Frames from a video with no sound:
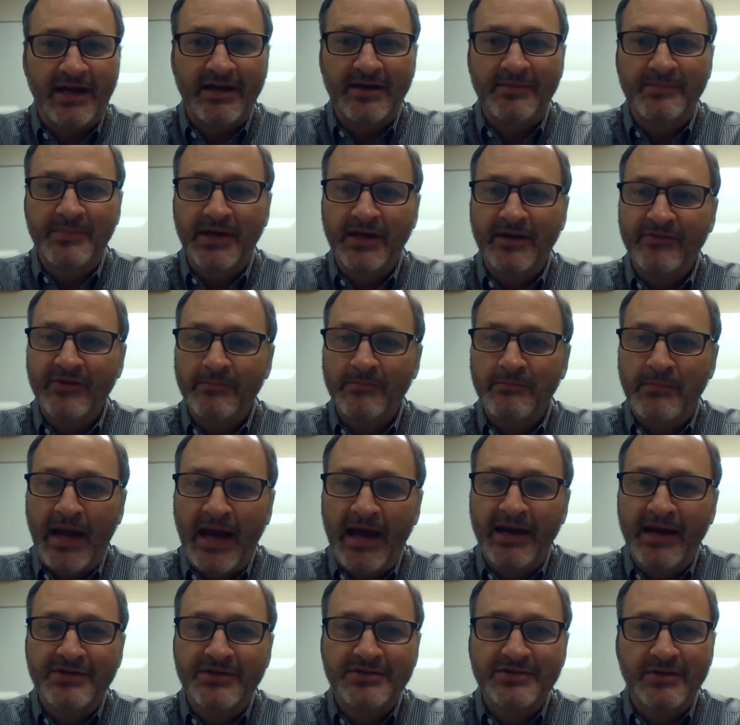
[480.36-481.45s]
how to be able to
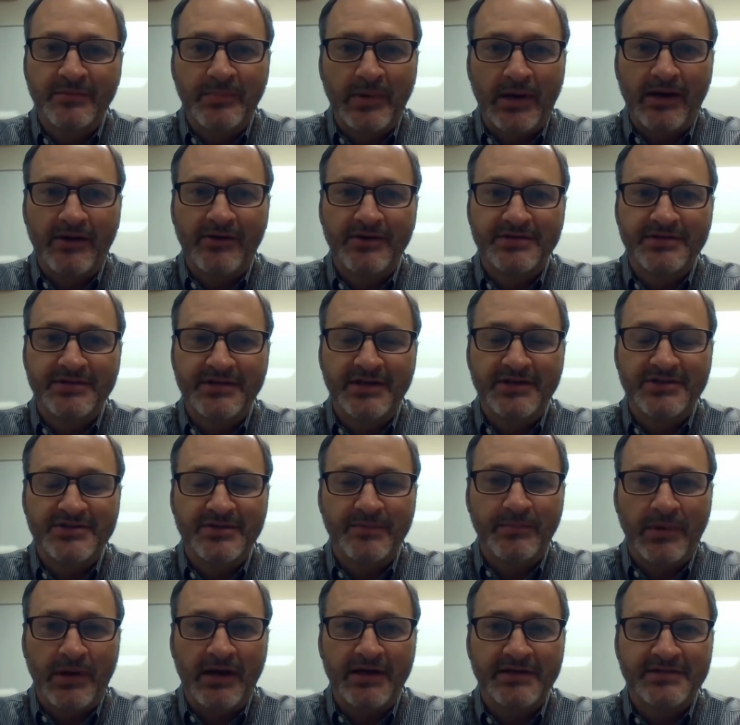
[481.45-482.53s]
manage the
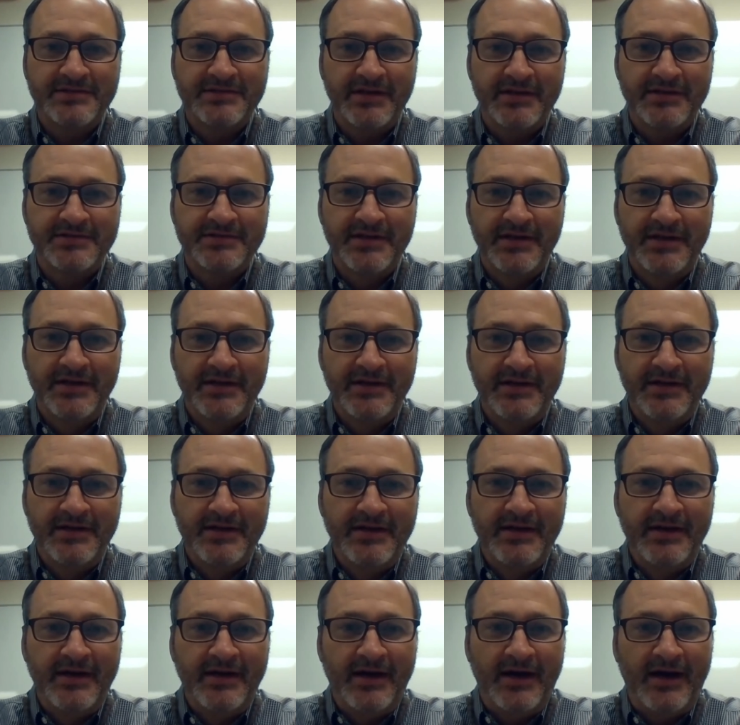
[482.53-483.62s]
prioritization process.
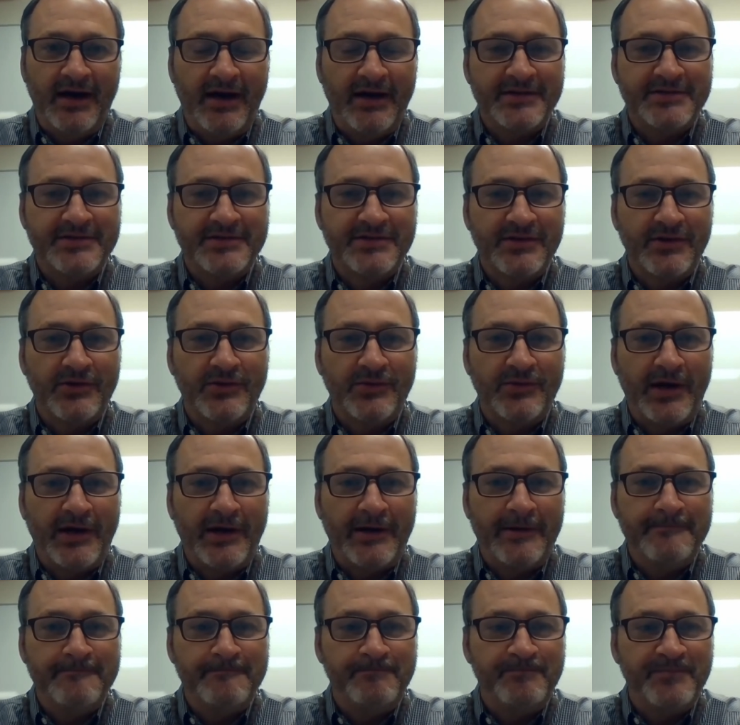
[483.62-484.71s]
I
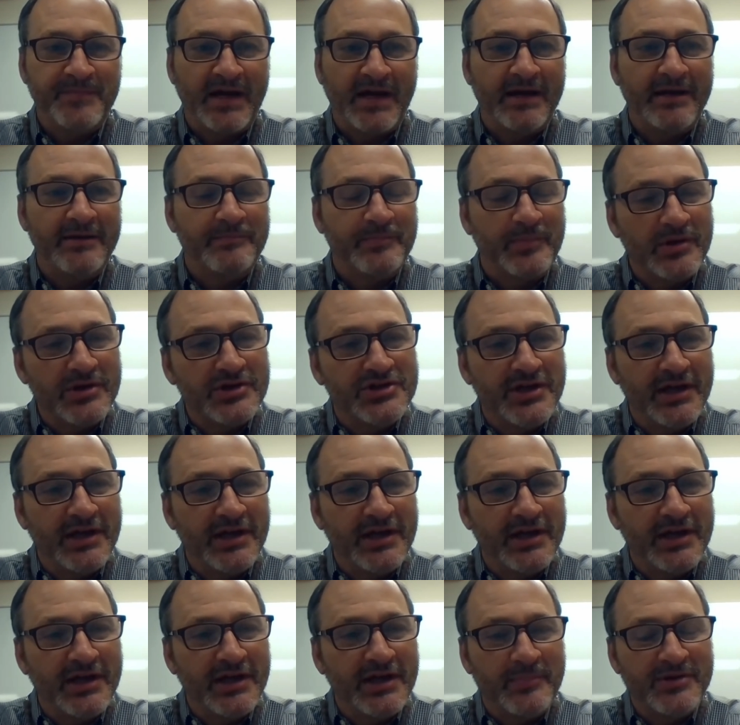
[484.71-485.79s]

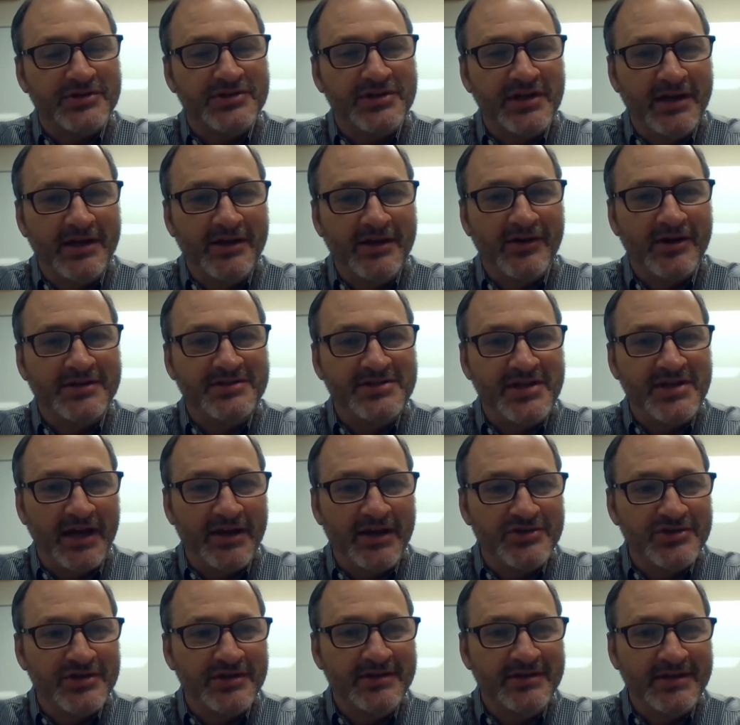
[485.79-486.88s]
appreciate your
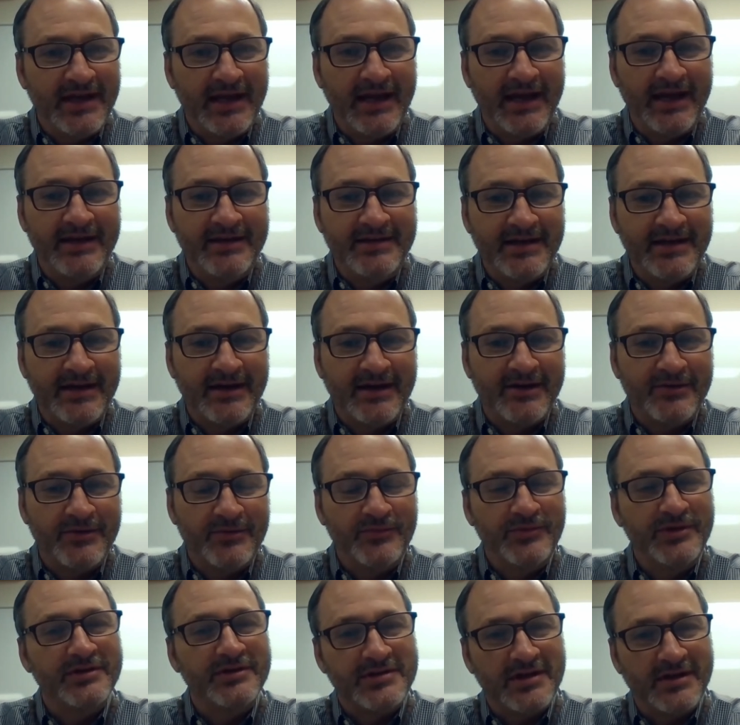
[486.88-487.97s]
attention, and
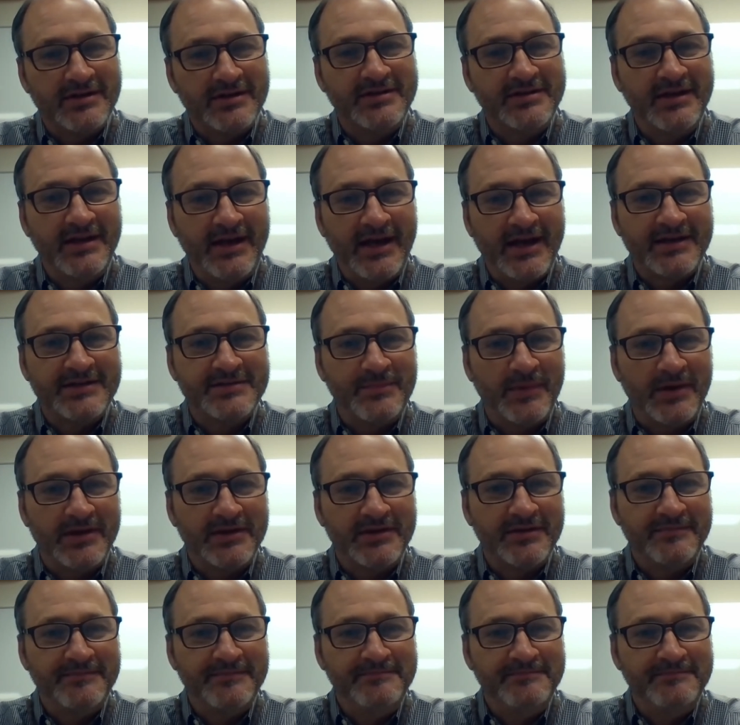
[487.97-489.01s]
we'll talk to you next month.